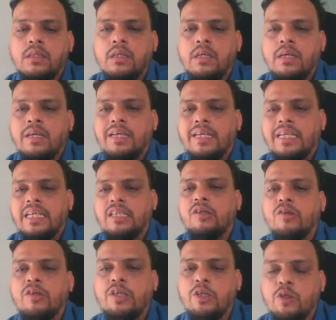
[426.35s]

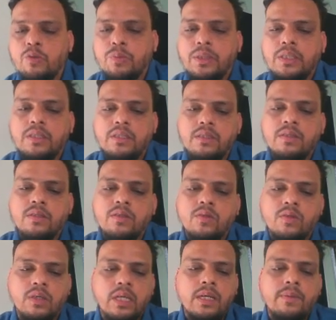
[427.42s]
800 rupees.
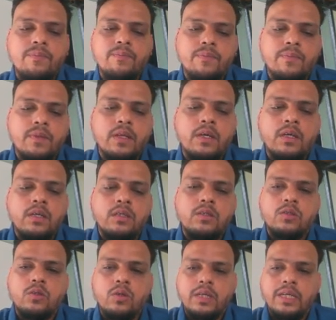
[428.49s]
Okay, so
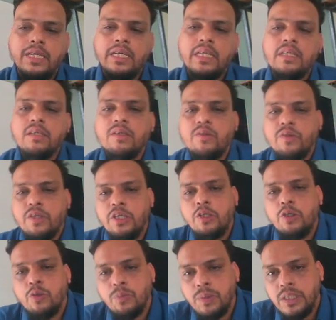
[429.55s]
800
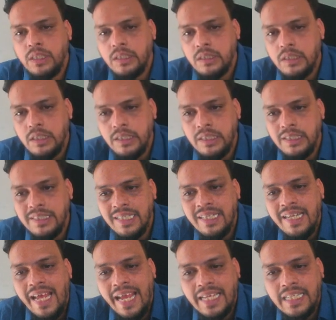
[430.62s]
rupees is an
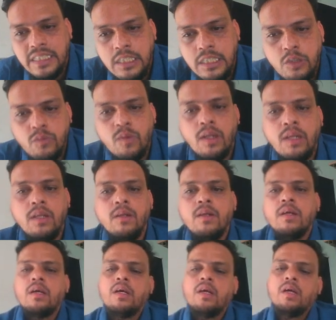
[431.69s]
excess one.
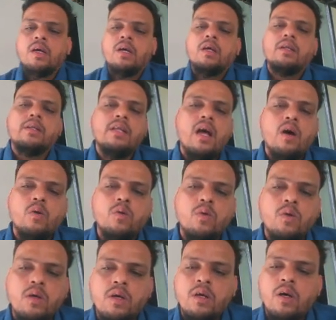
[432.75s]
Now
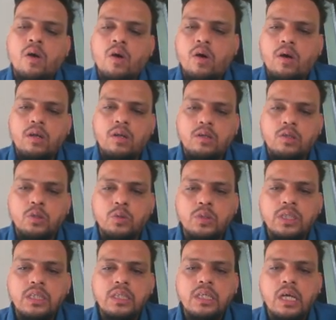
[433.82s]
during
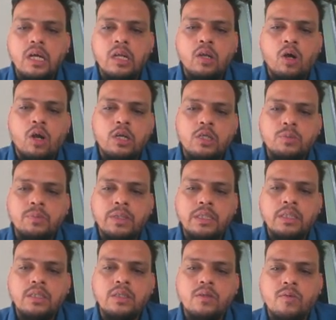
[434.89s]
the allotment,
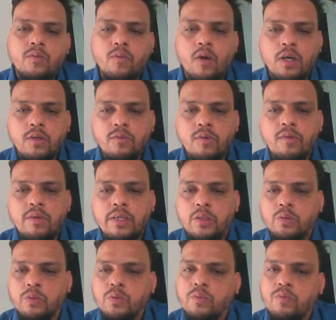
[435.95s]
what we will do,
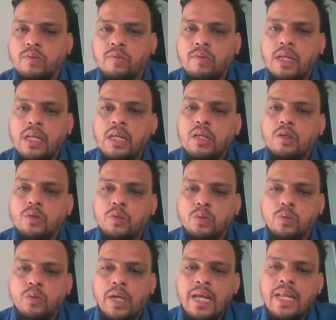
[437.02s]
we will do
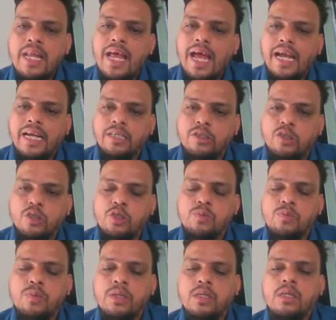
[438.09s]
an adjustment.
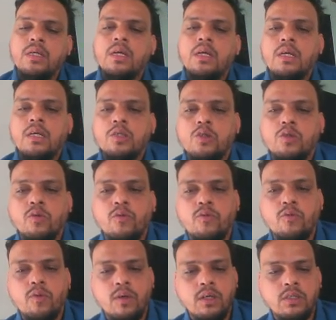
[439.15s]
So
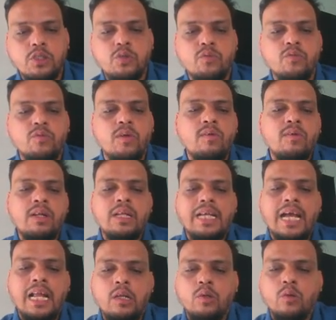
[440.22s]
first we will
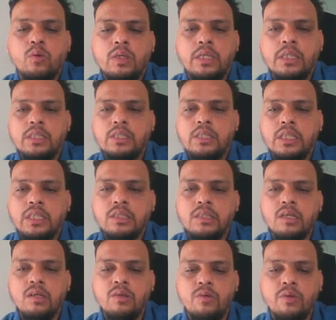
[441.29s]
calculate
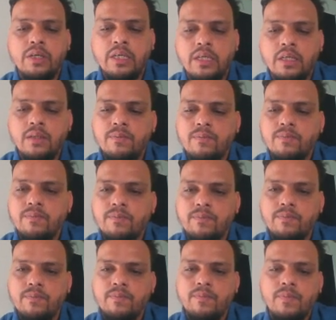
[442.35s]
600,
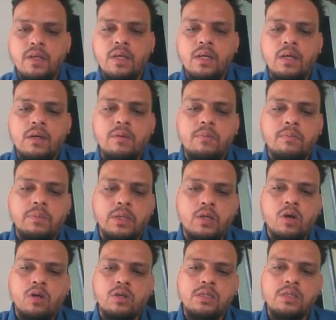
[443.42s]
because
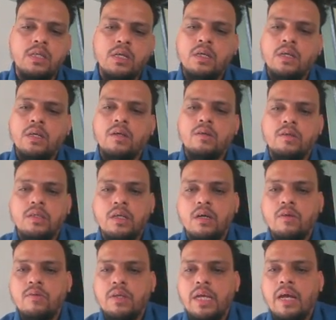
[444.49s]
here we
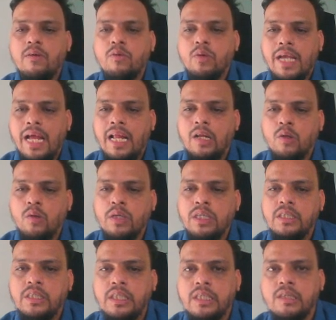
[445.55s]
have to calculate
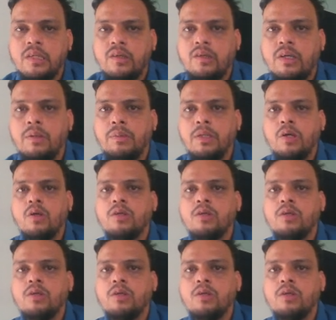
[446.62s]
600 because